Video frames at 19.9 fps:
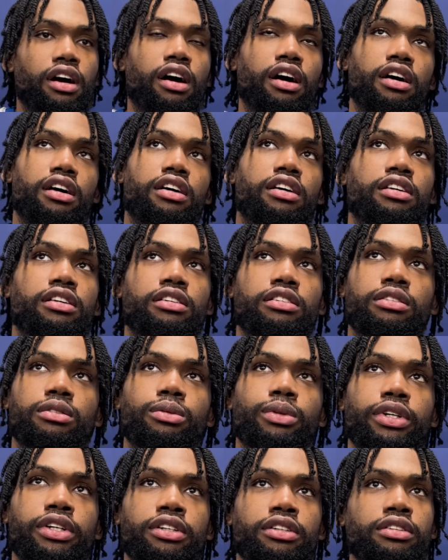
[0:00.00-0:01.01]

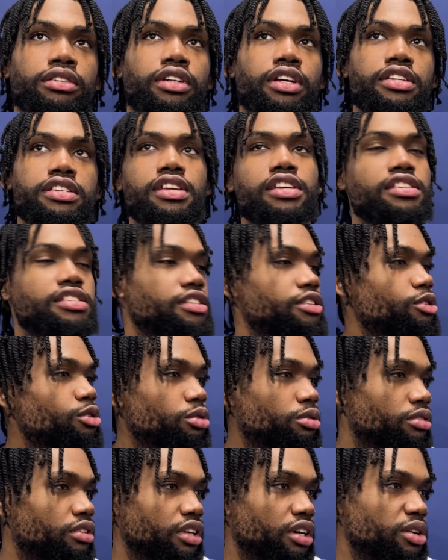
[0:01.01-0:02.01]
Well, it's
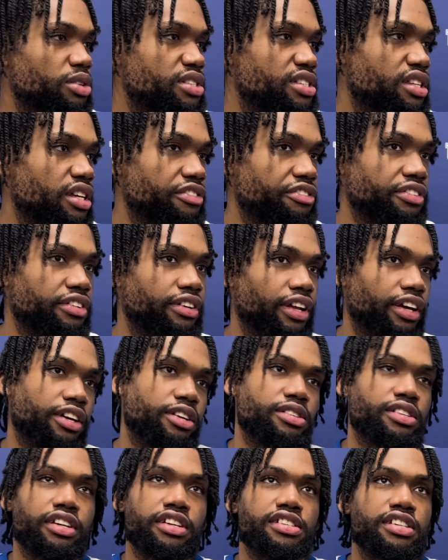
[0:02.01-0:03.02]
new, you know, it's different. Like you
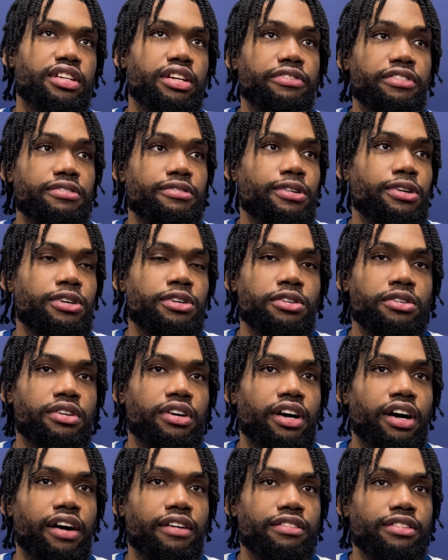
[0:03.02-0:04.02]
said, it's a different role,
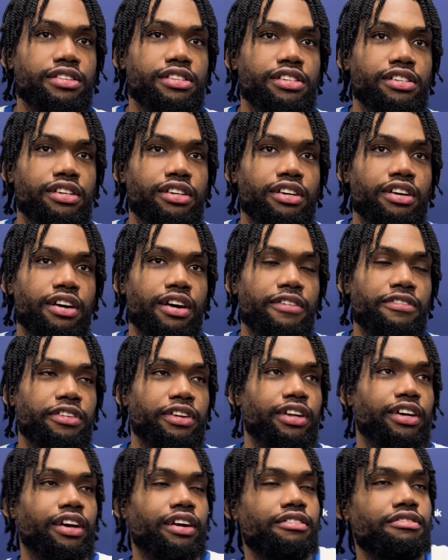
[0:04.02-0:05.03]
obviously. I feel
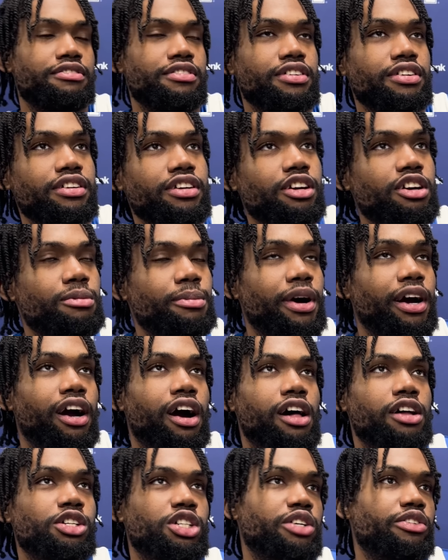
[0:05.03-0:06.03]
like every year in my
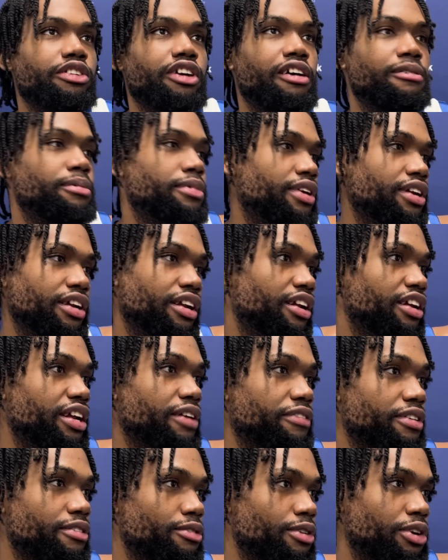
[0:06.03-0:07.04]
college career, I've been in a
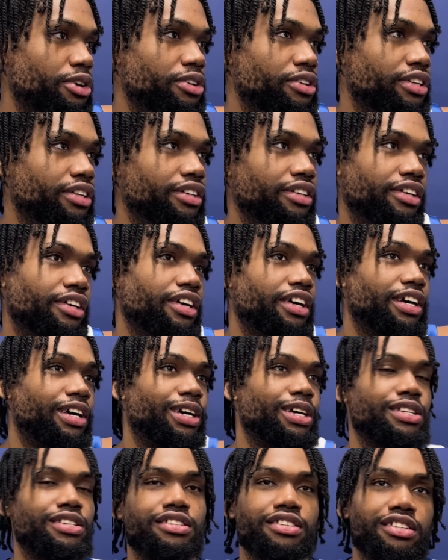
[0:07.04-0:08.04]
different role, and
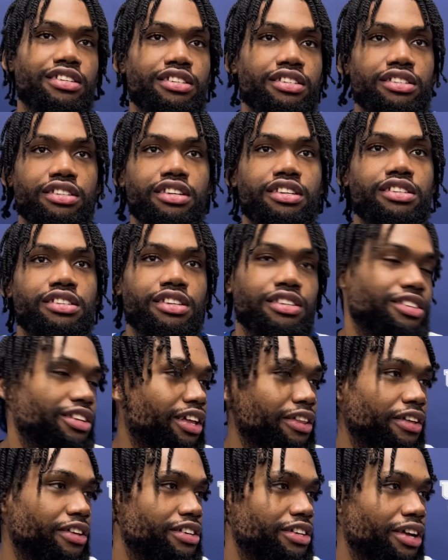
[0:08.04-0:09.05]
it's
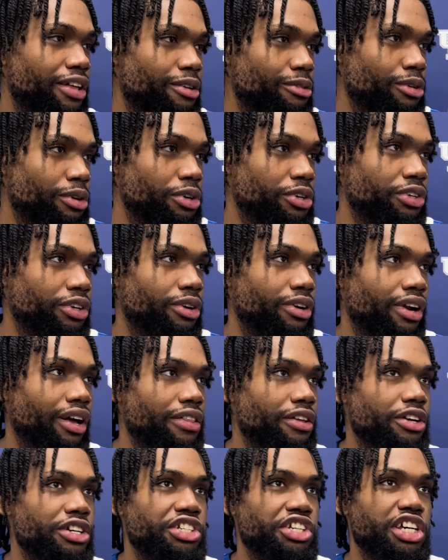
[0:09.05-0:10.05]
another role, you know,
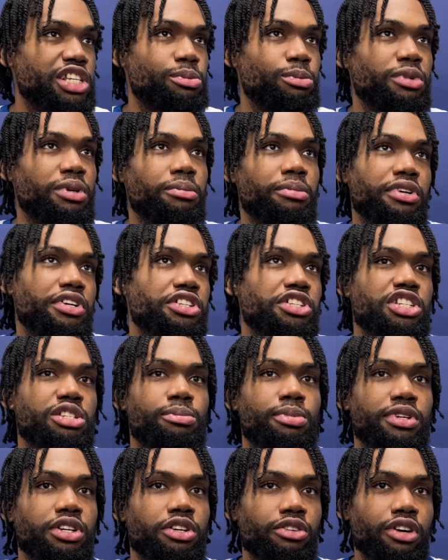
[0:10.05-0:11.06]
another adjustment, but it's just
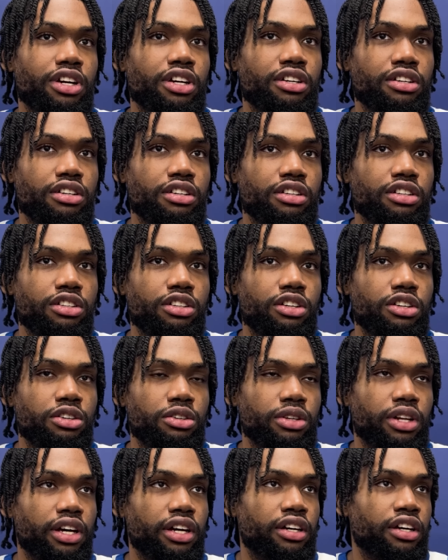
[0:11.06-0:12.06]
been great, you know,
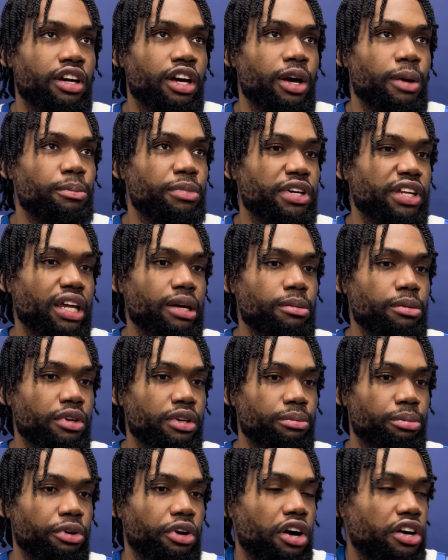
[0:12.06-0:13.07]
like being able to
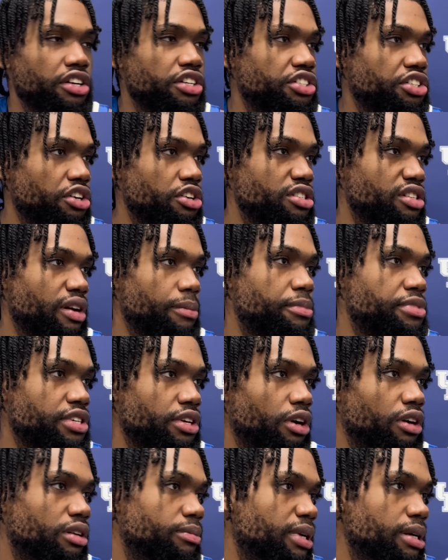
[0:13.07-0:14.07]
put on this jersey and represent
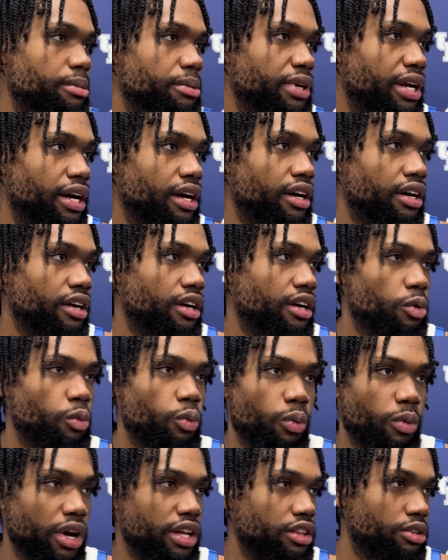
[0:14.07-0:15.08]
all the people that
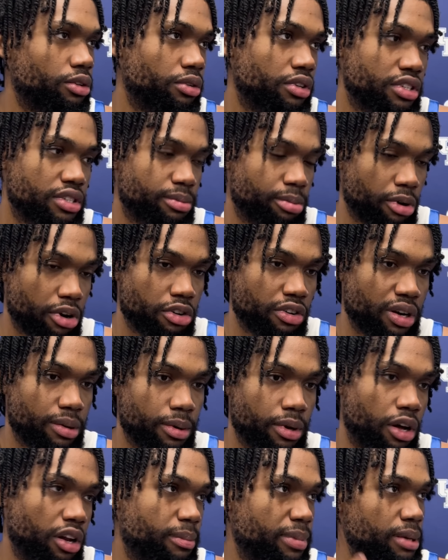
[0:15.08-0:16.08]
went through this program,
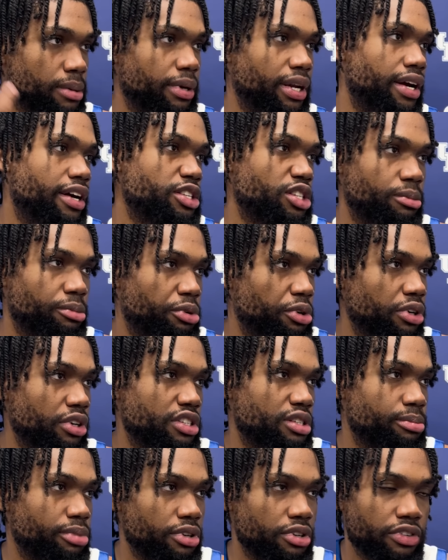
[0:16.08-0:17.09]
all the people that support this
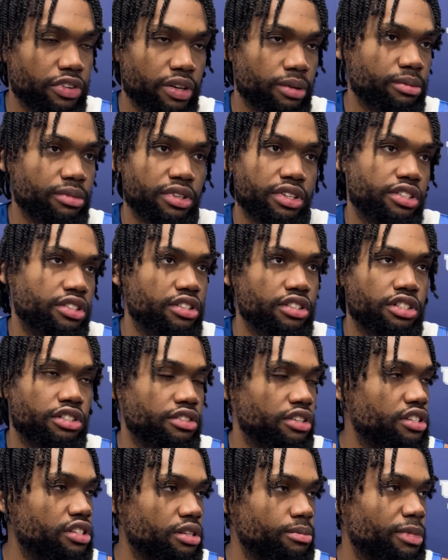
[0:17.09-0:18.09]
program, it
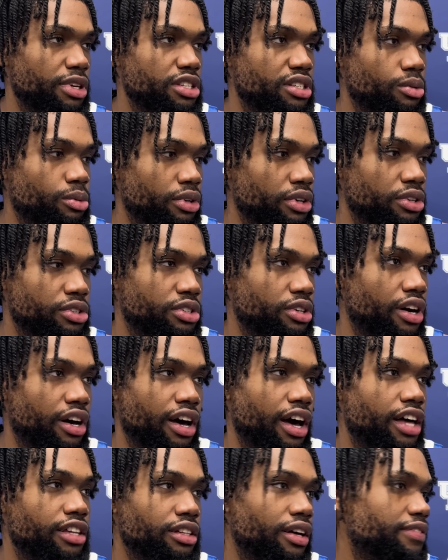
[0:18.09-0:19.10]
just means the world. So
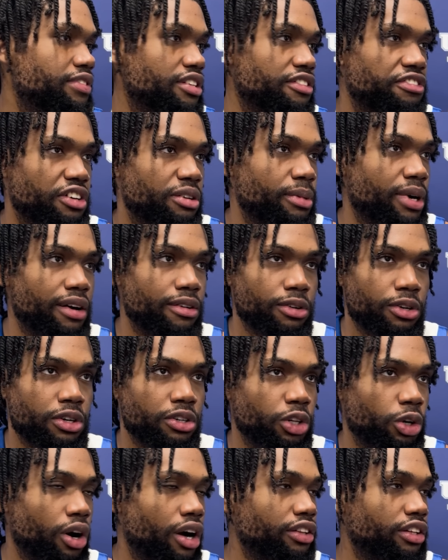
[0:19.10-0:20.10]
I'd love to fill my role
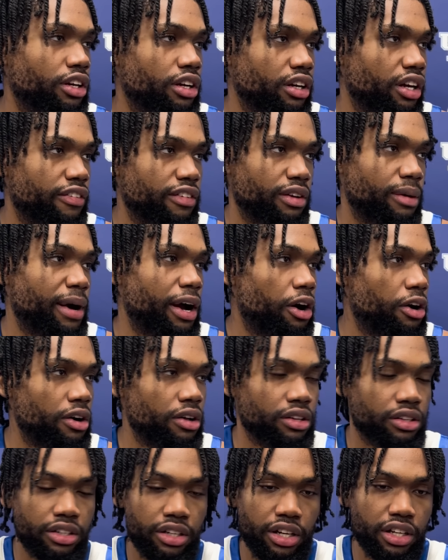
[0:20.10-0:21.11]
and go out there and give it my
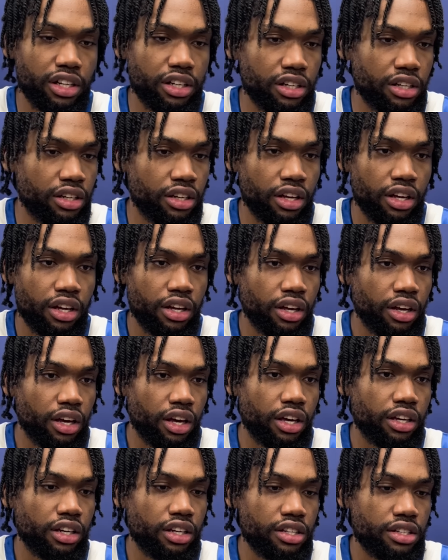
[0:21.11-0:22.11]
all in
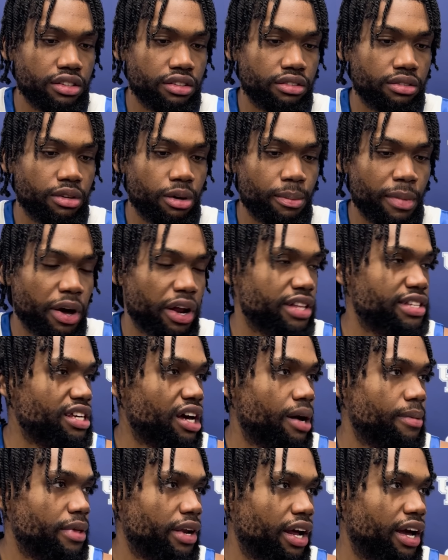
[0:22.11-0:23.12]
any amount of
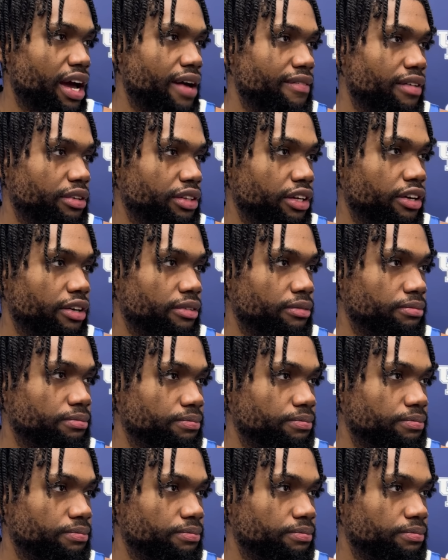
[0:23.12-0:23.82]
time that I have out there.